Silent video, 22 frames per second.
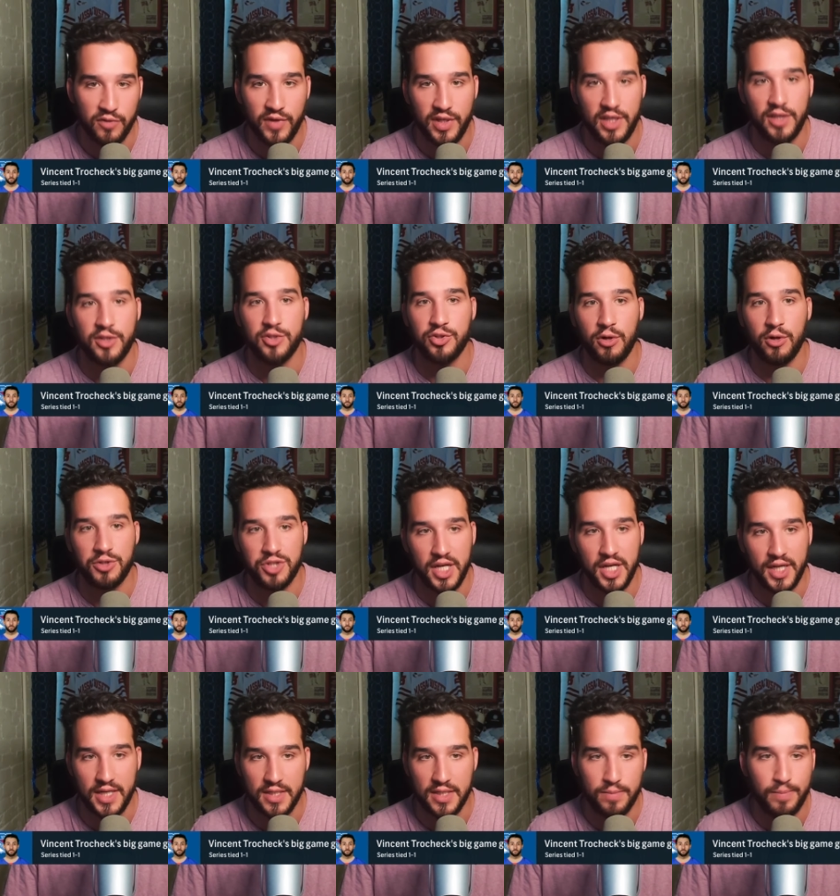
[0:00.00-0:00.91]
So Vinny
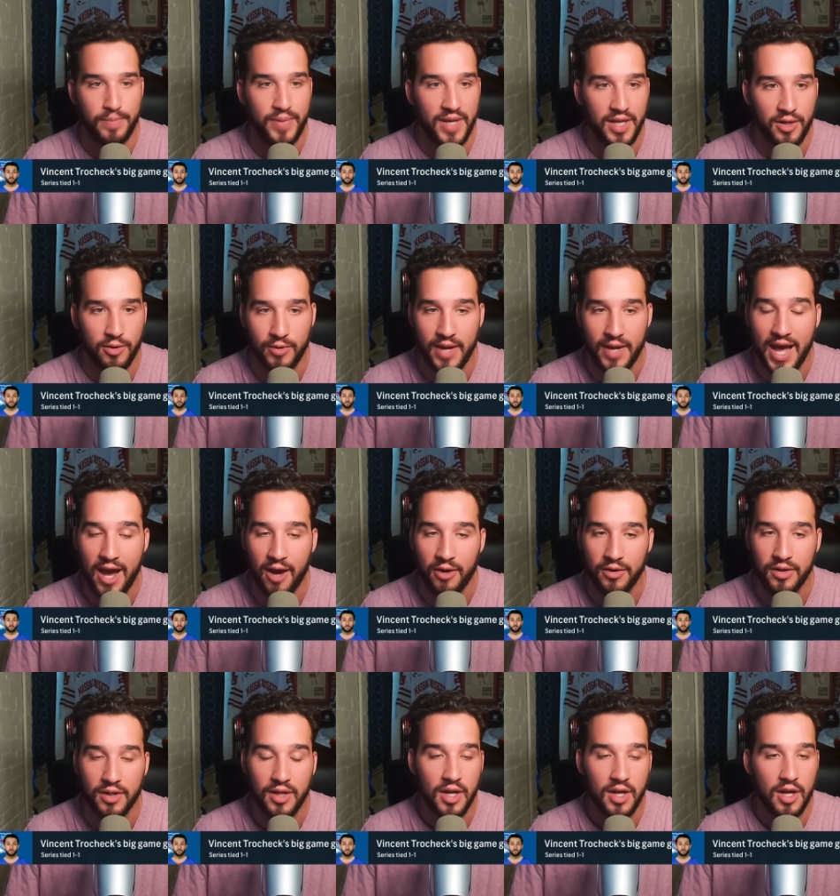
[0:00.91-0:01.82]
Trocheck has been
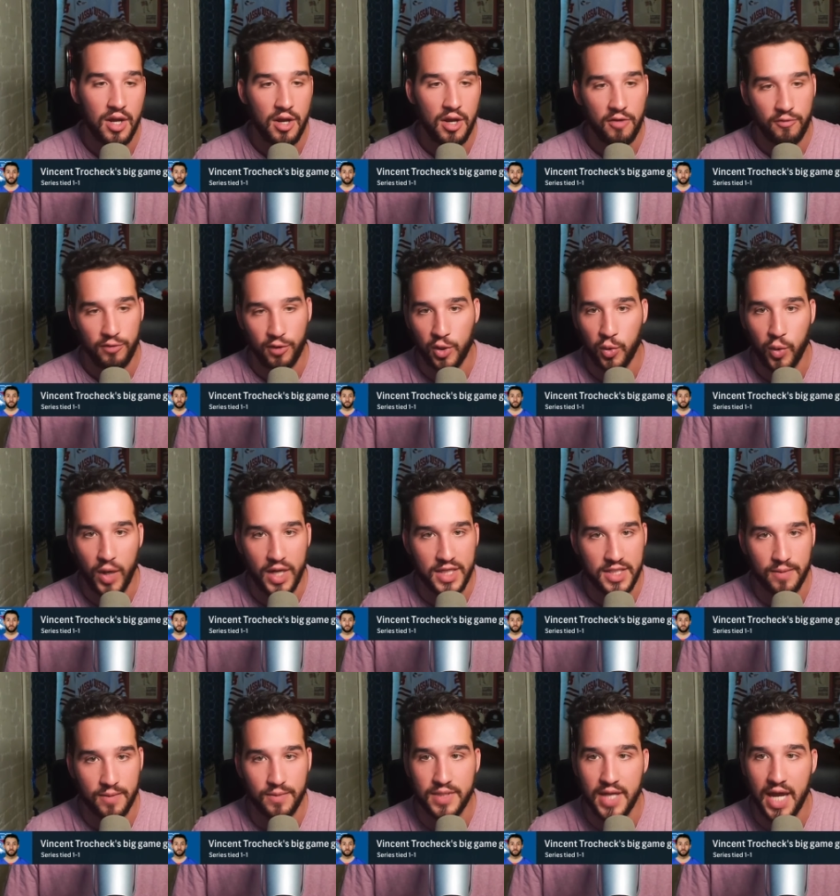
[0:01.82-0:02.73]
around for
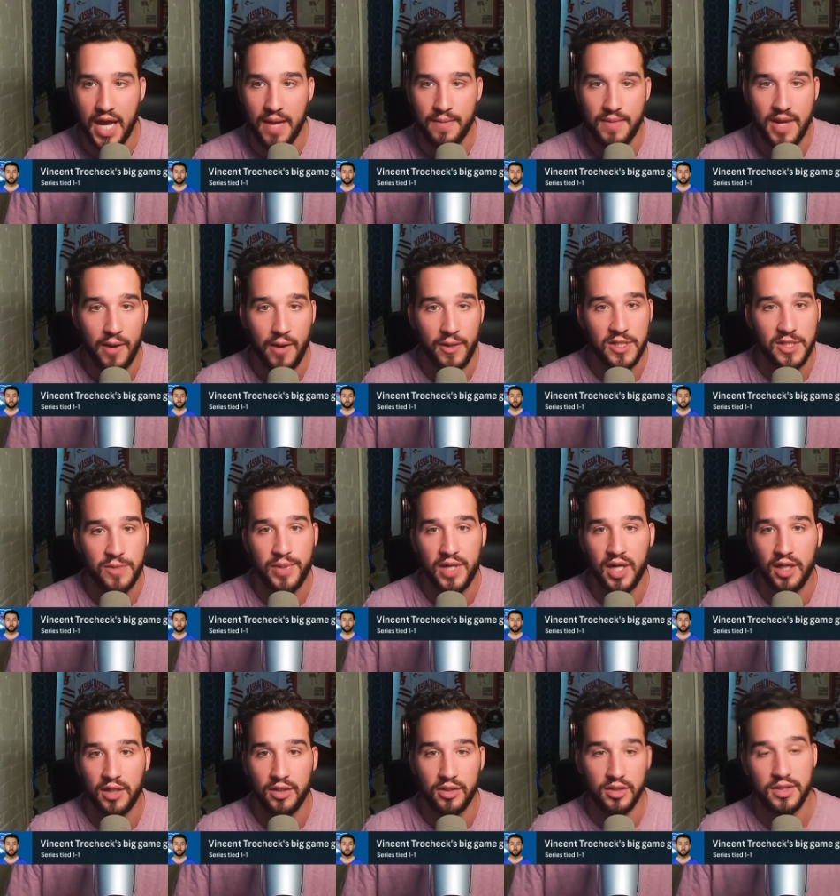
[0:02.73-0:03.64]
quite some time now. He's
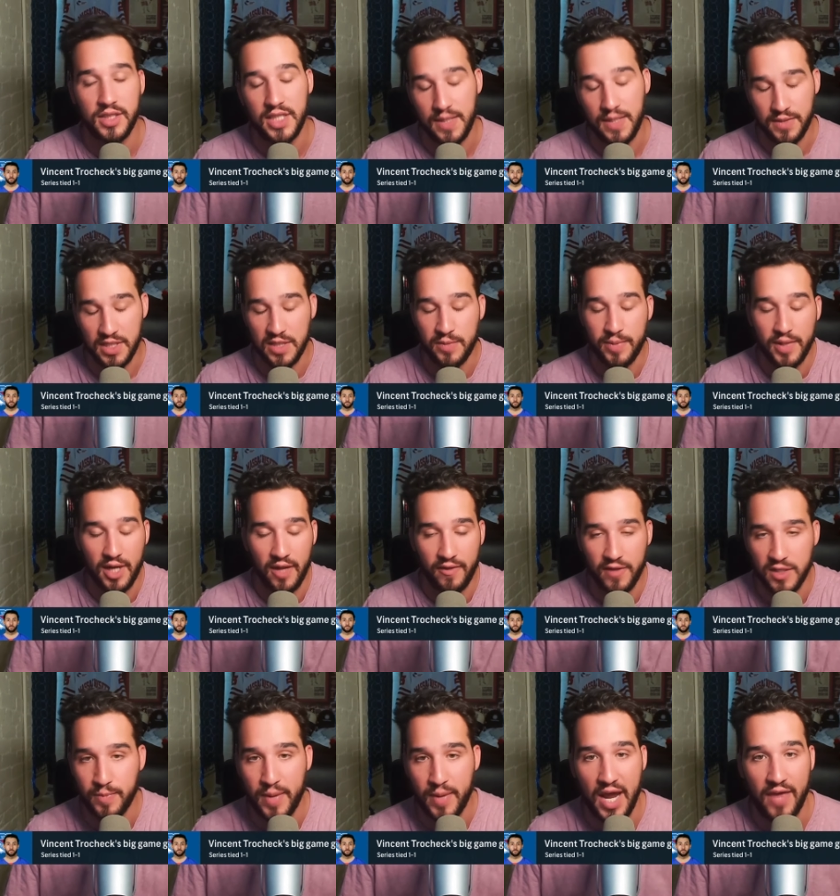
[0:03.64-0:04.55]
been on good teams. He's been
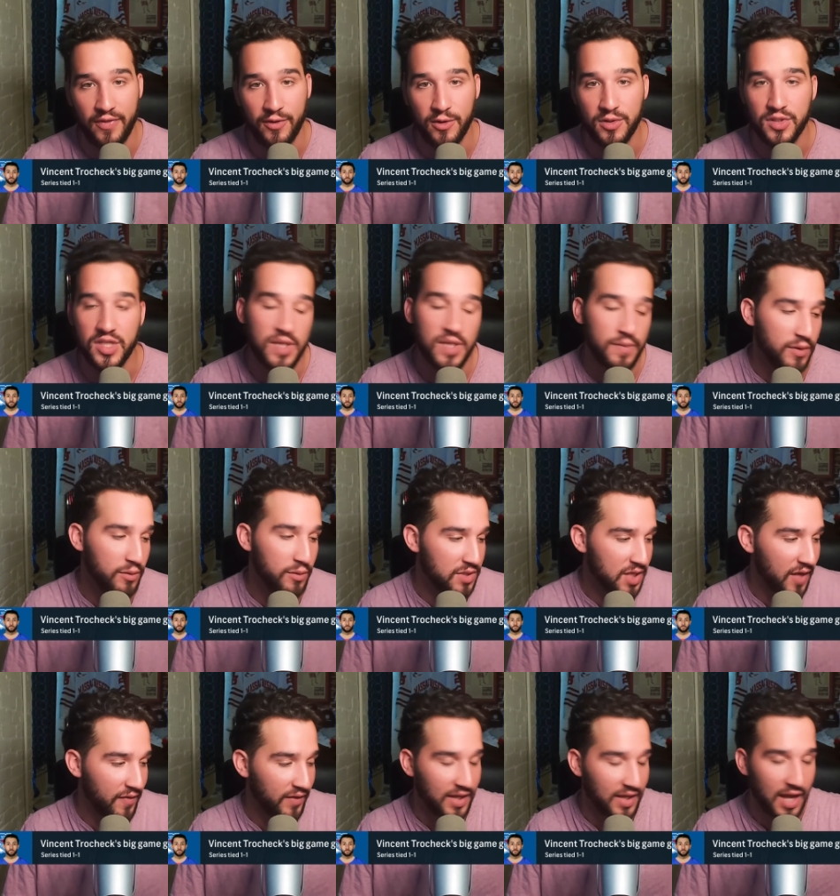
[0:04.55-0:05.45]
on this Panther team. He
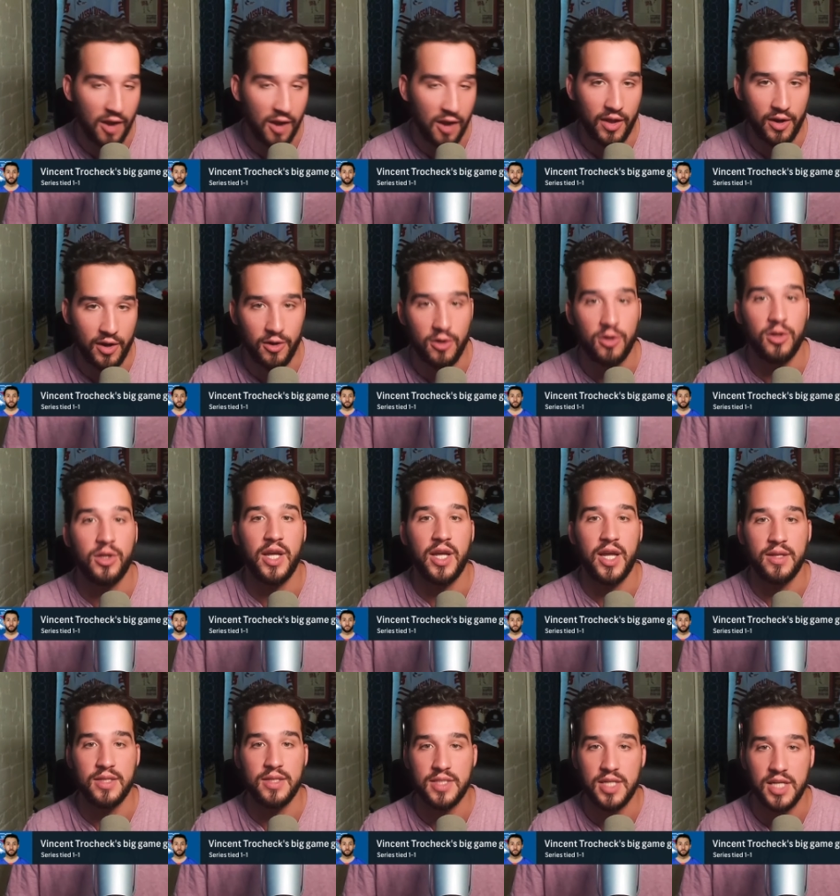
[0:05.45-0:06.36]
was on the Carolina
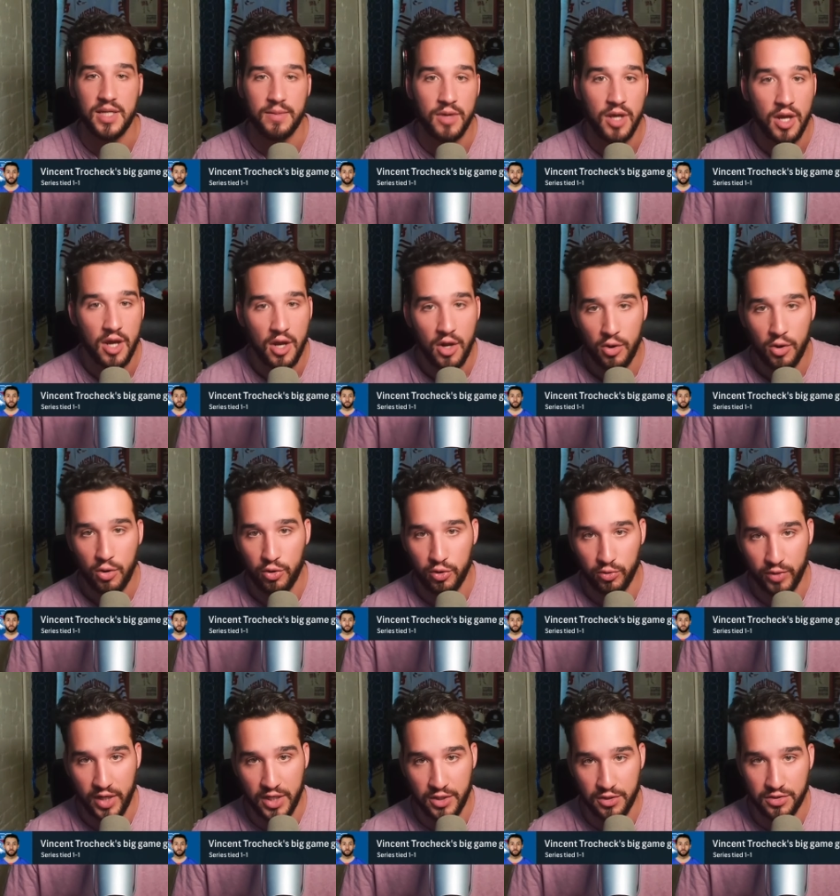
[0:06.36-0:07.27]
Hurricanes team,
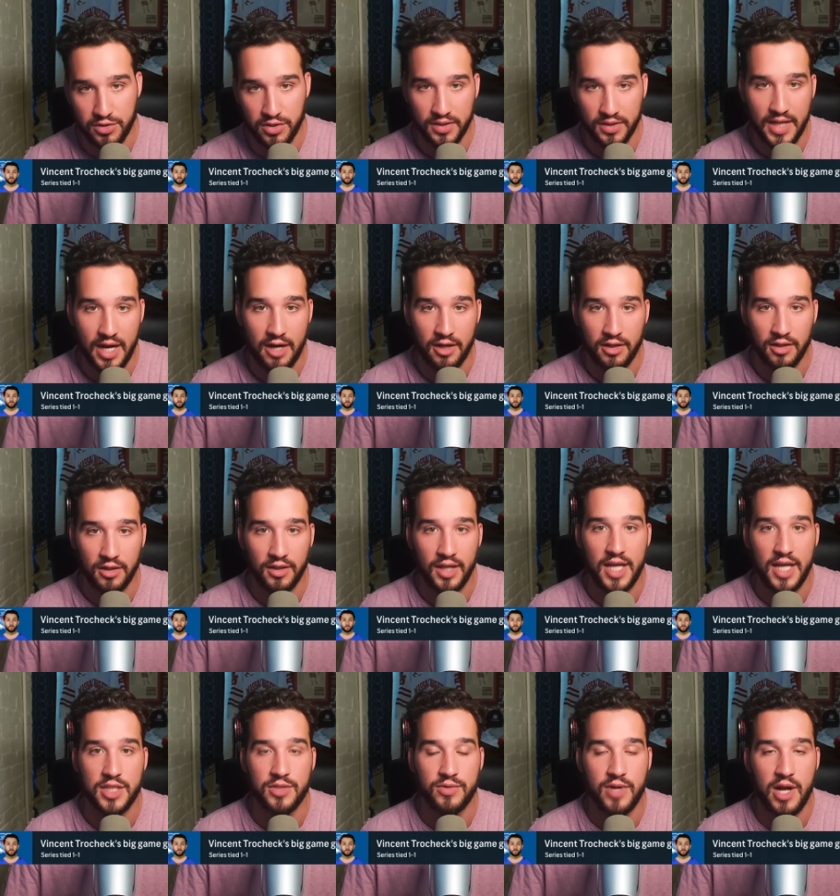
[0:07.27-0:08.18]
who the Rangers took down in the
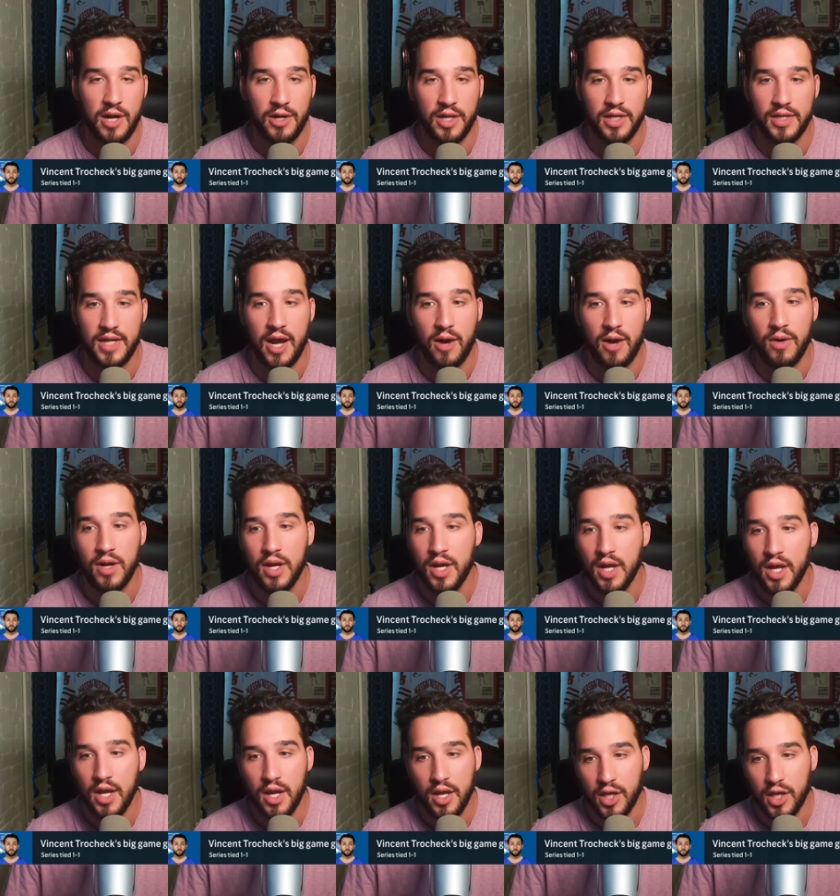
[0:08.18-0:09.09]
last round. And now,
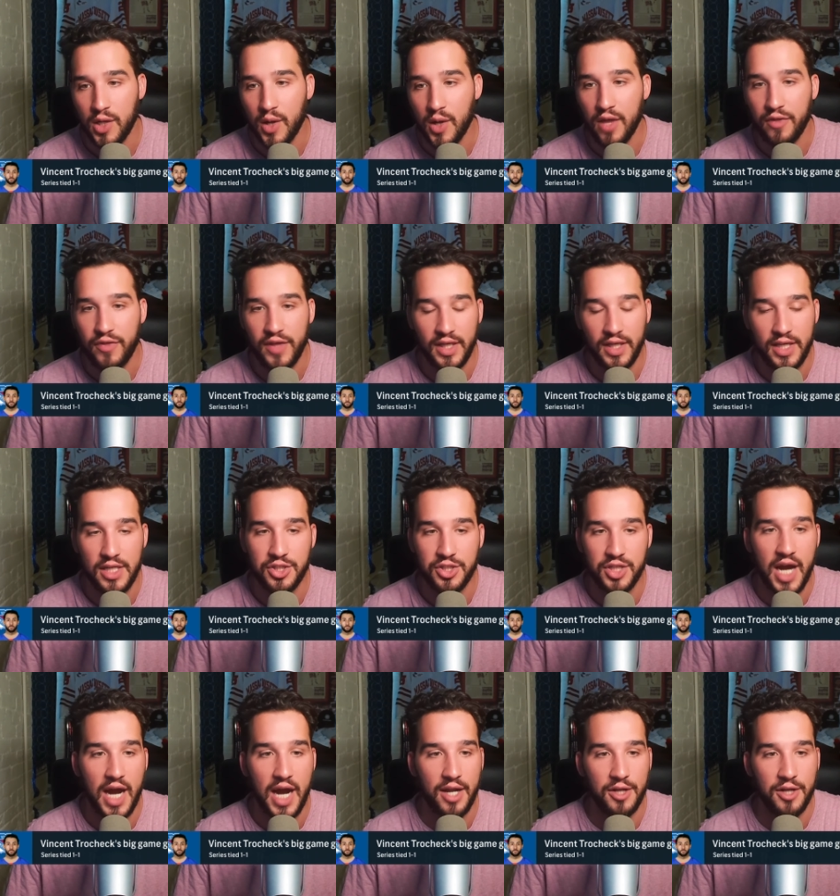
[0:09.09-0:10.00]
you know, I think
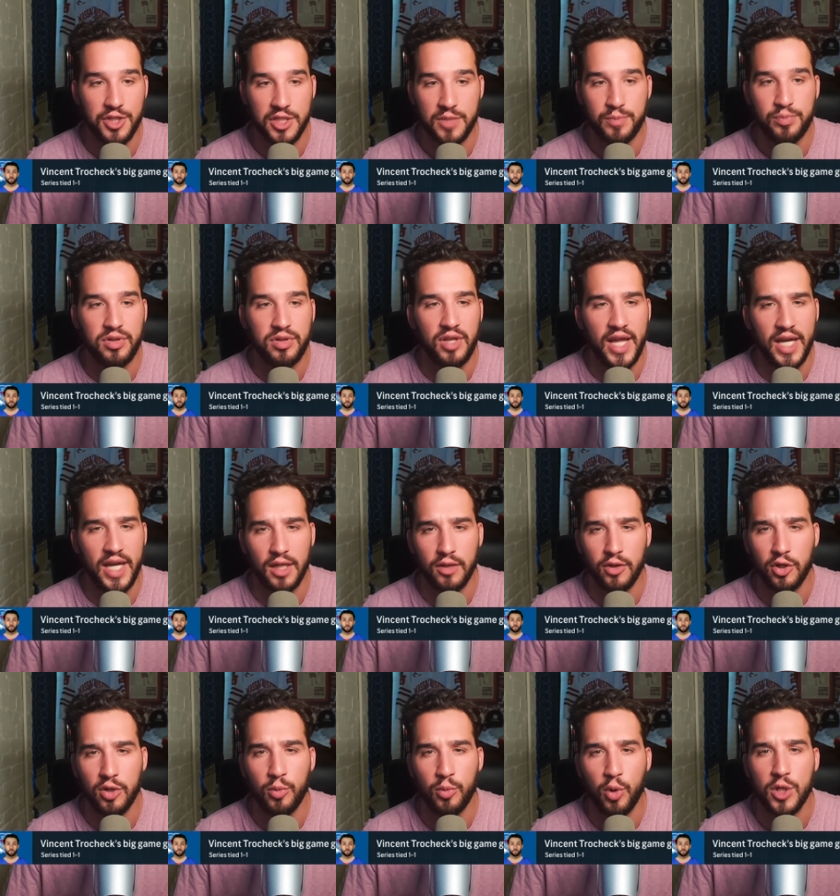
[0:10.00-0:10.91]
he's kind of just
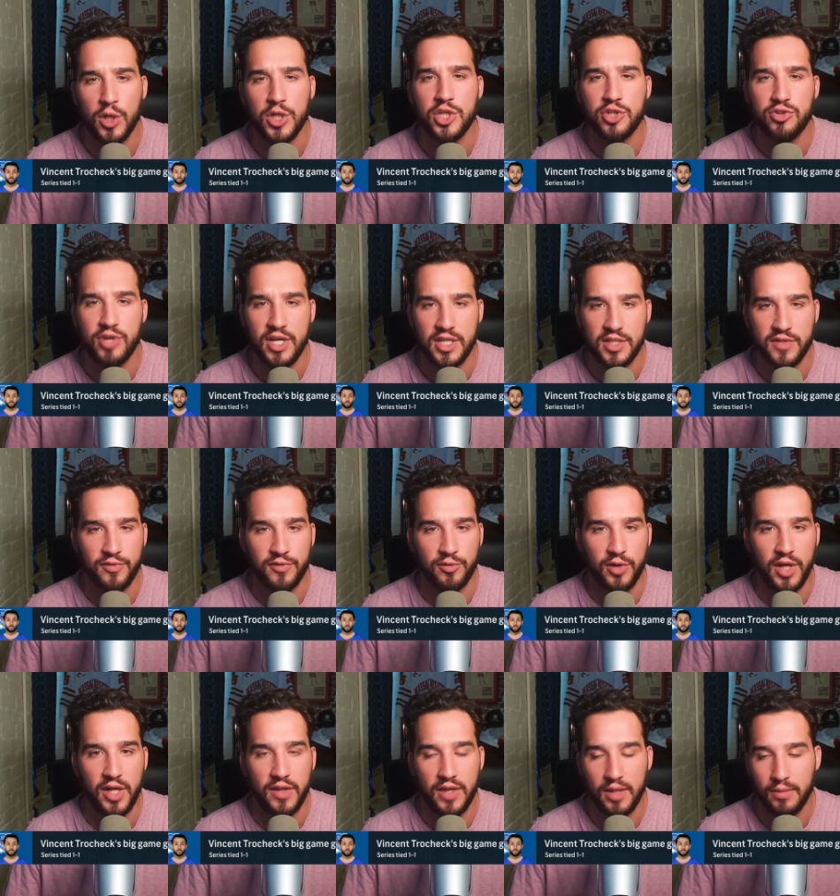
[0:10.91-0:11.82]
playing a little more stress
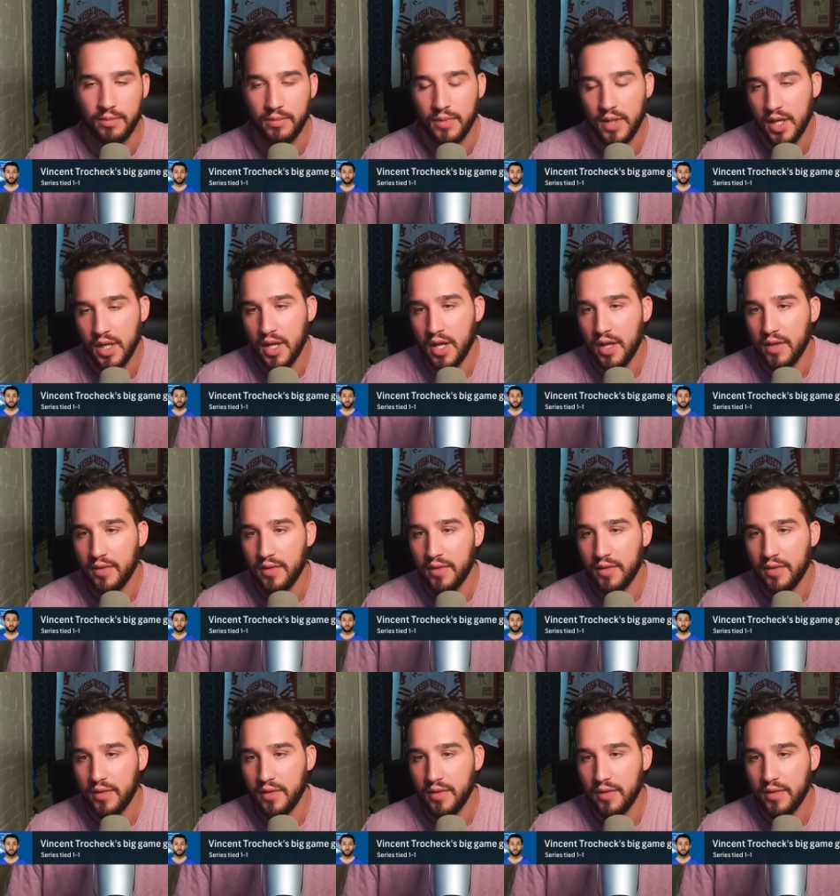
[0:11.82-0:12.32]
free than